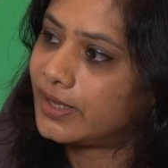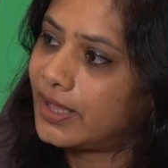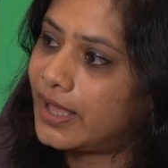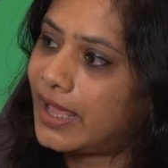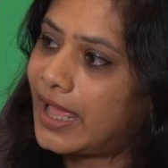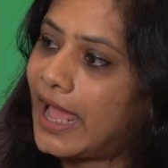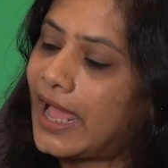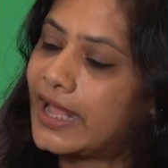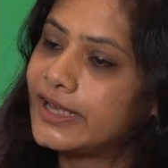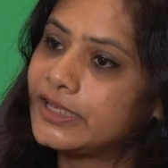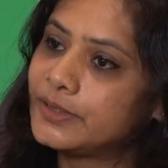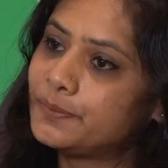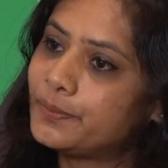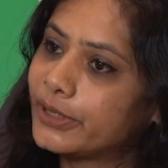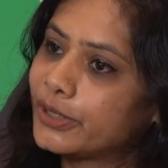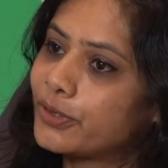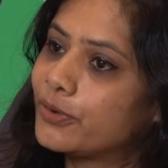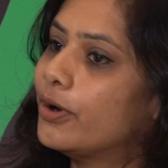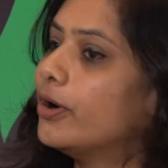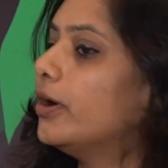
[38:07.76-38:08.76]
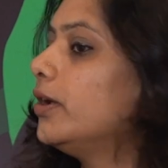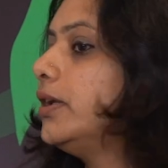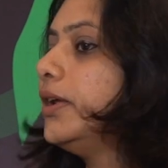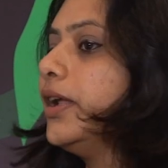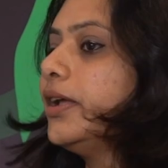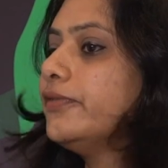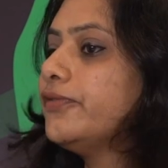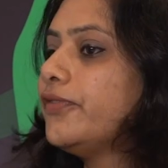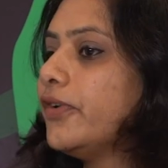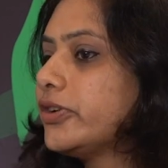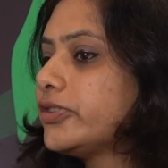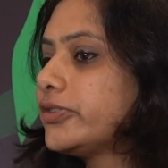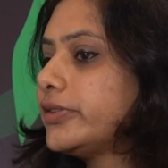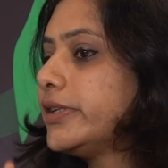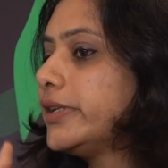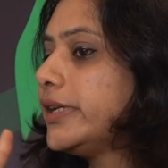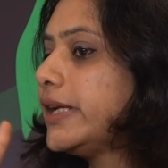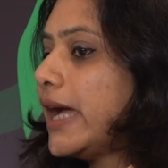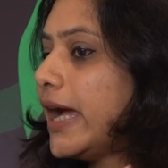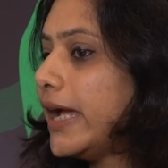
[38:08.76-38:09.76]
Okay. And in Bengal,
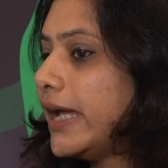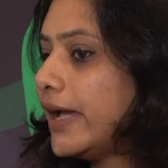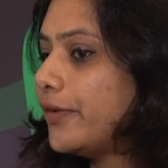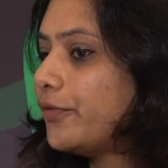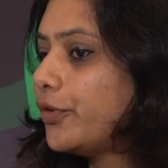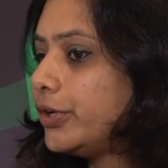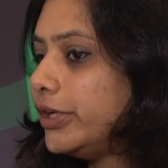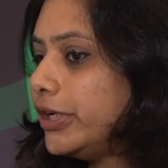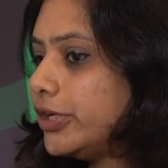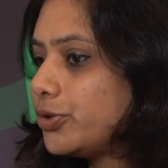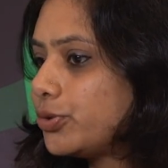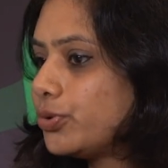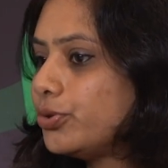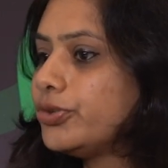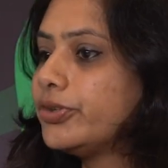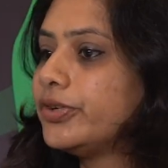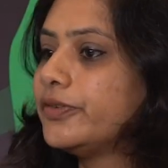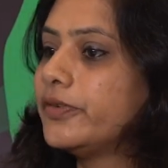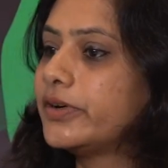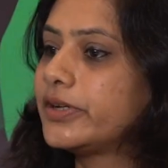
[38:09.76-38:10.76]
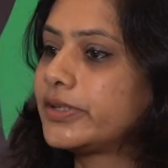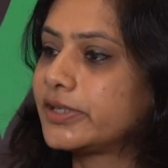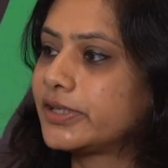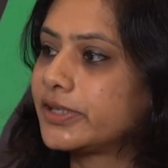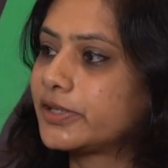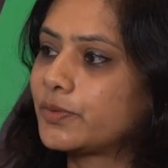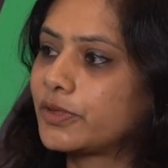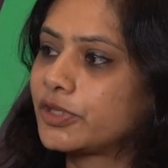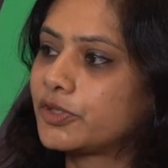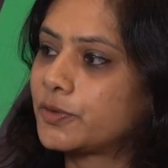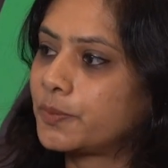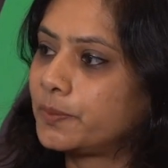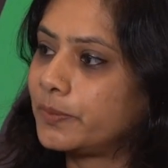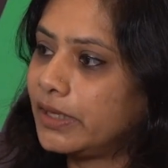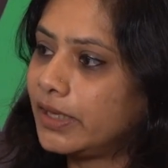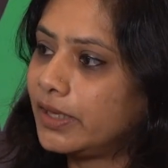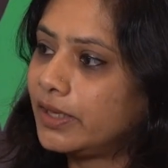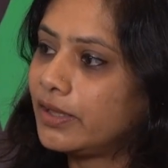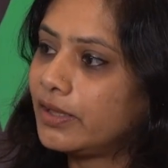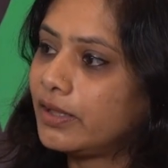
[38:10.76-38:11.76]
unfortunately, I have only two universities with
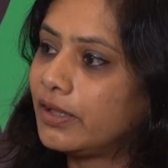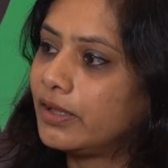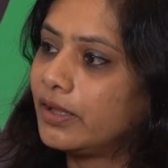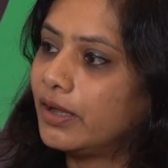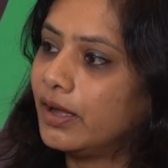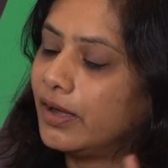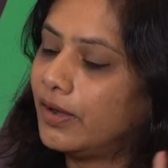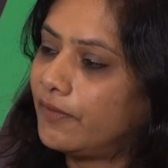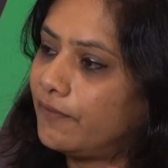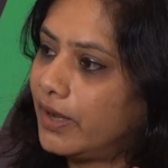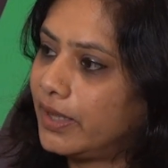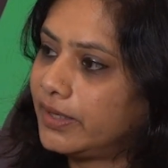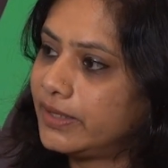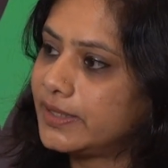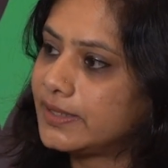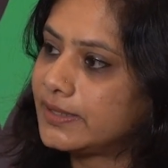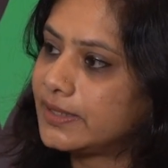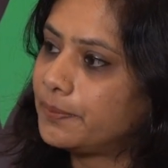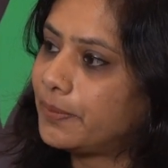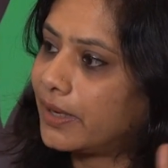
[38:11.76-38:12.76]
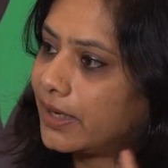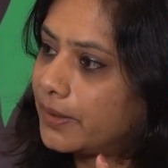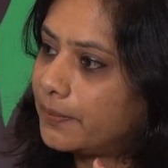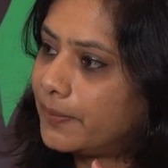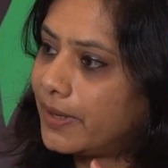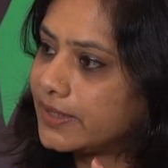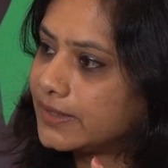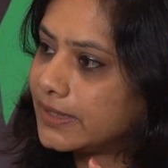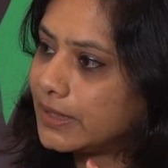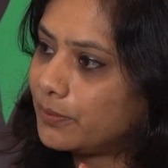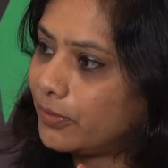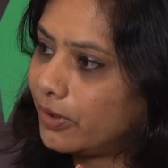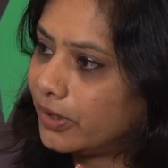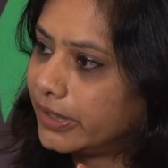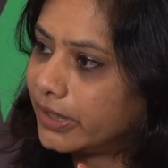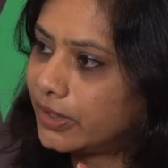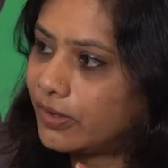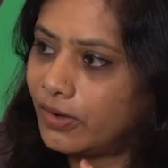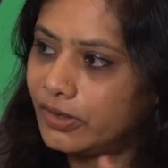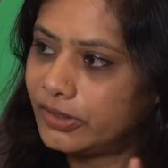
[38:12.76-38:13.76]
me. Uh, right. One is the Bangabasi
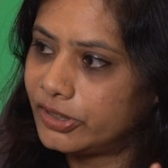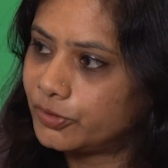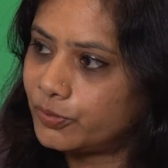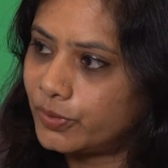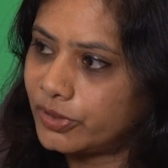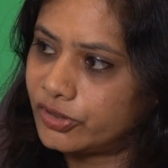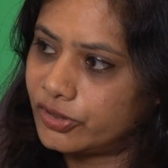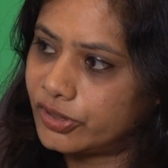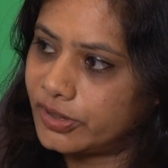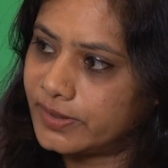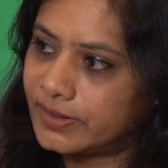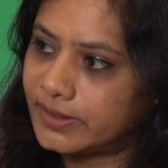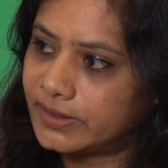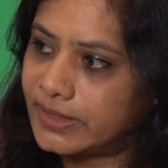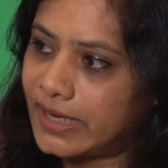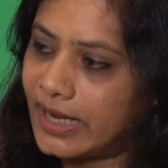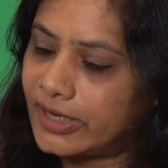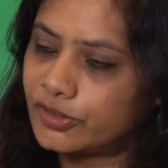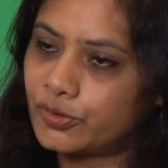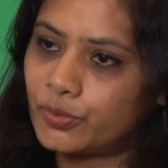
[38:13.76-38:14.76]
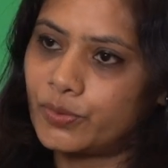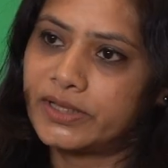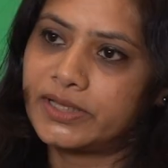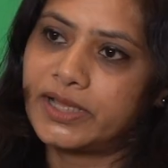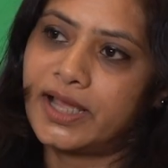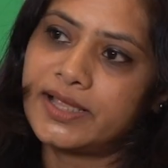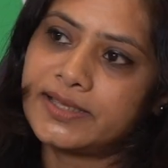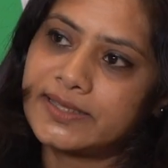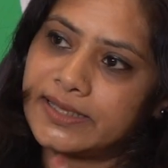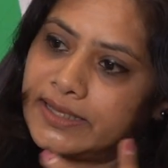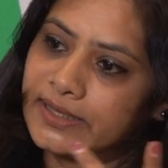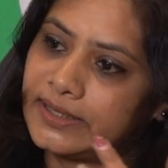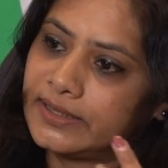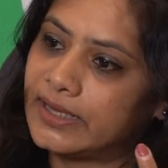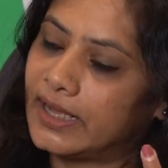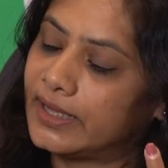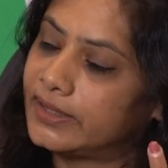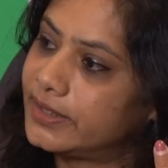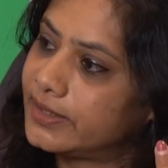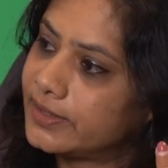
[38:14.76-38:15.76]
Morning College, which right. is attached with us, and
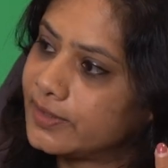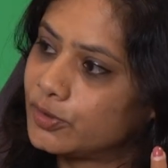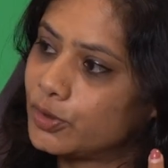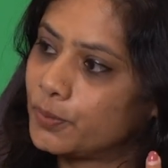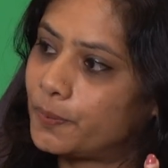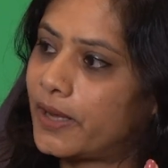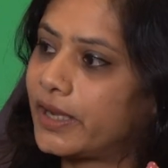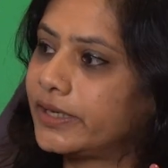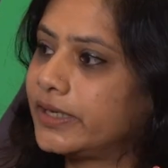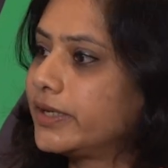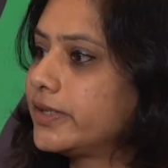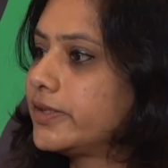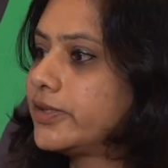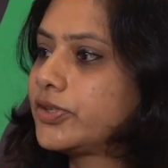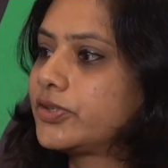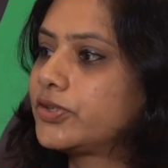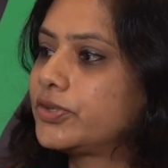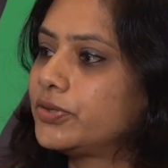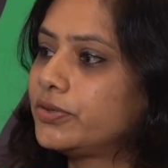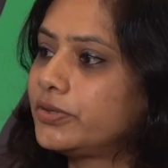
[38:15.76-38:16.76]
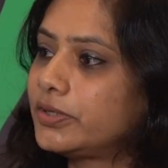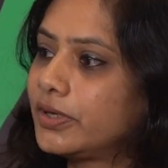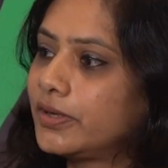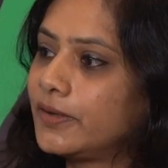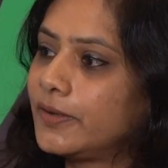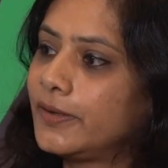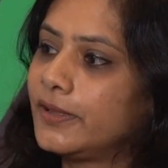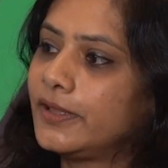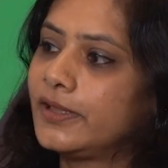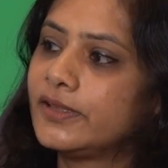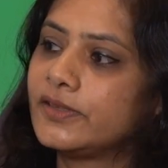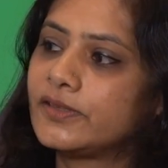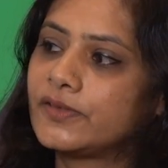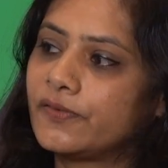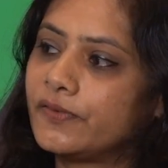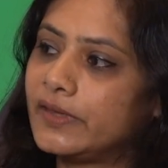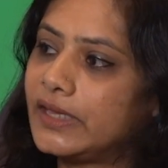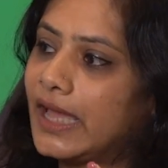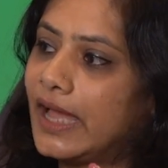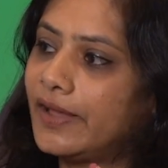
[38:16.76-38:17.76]
another is Nupani Institute. Right. So
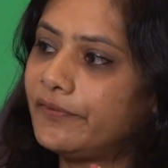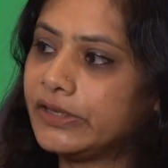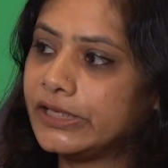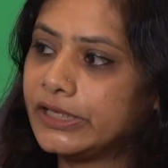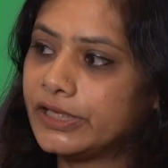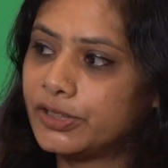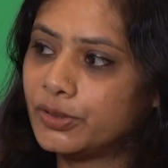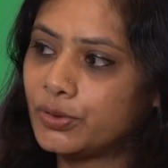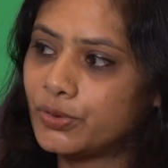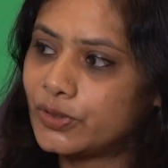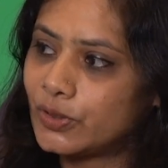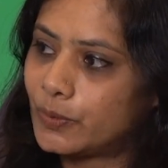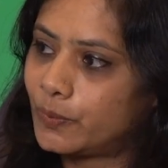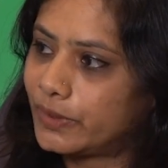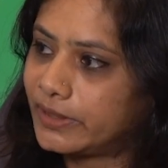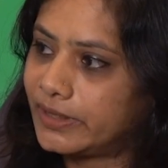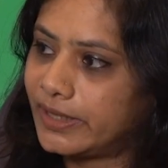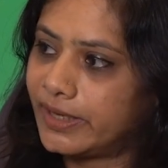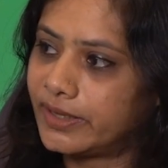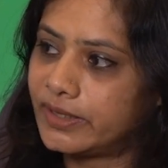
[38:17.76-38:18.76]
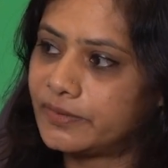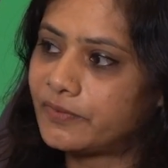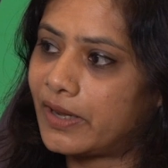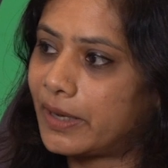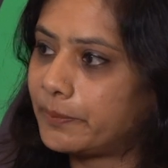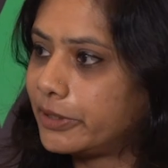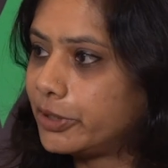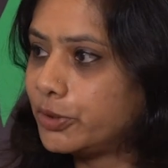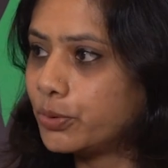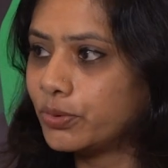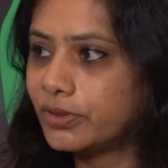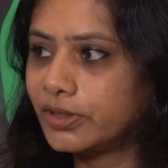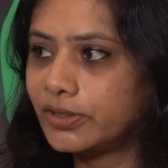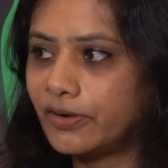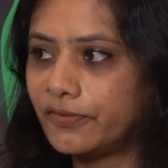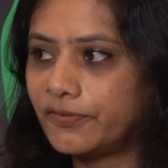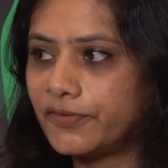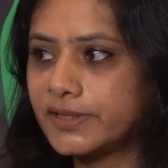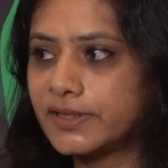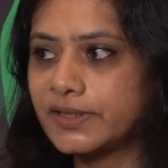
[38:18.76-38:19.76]
we have E N Os over there, Environment Nodal
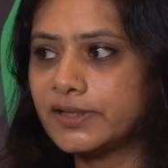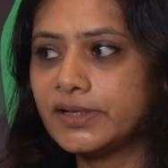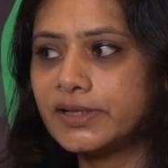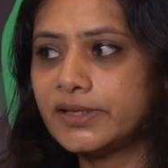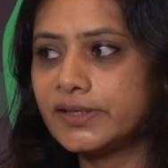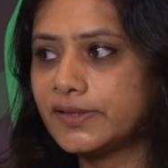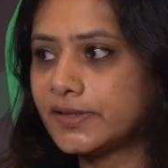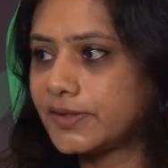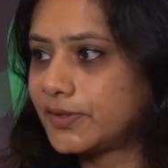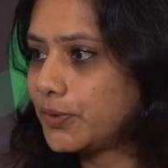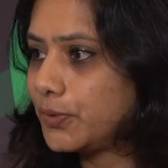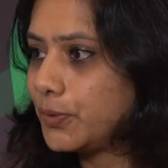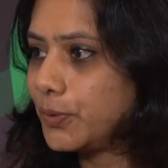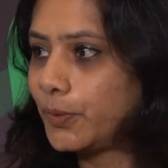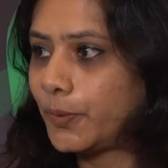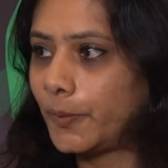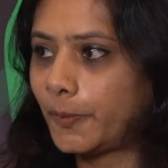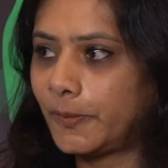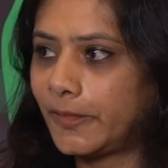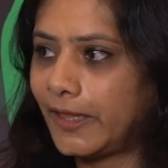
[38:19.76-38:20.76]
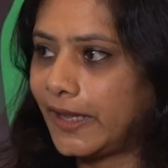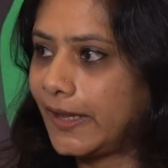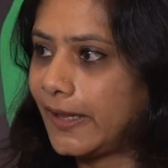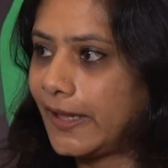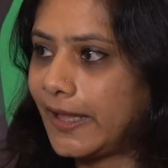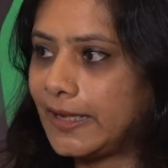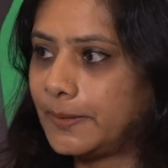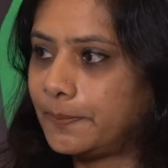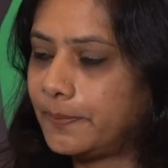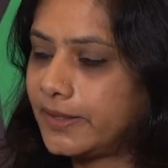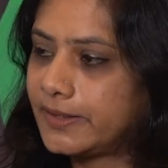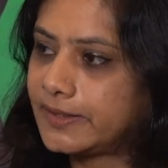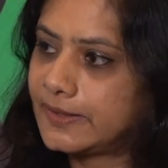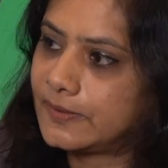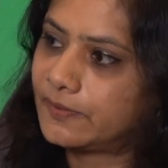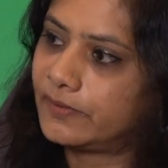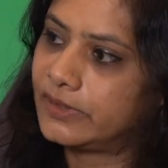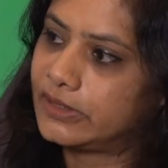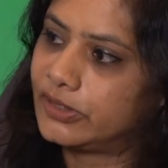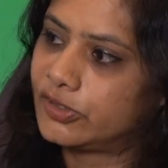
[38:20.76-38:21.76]
Officers. So okay. they help us
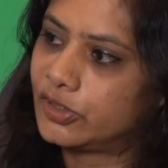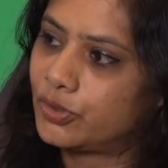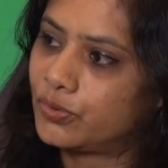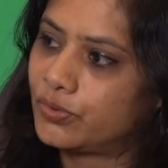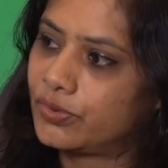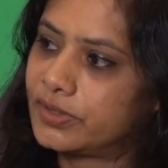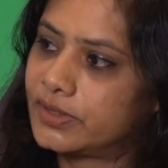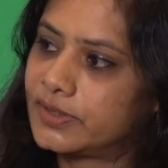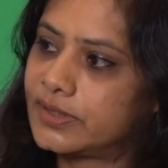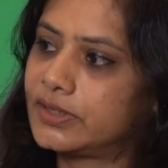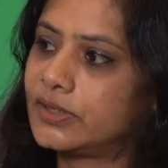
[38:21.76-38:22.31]
with the students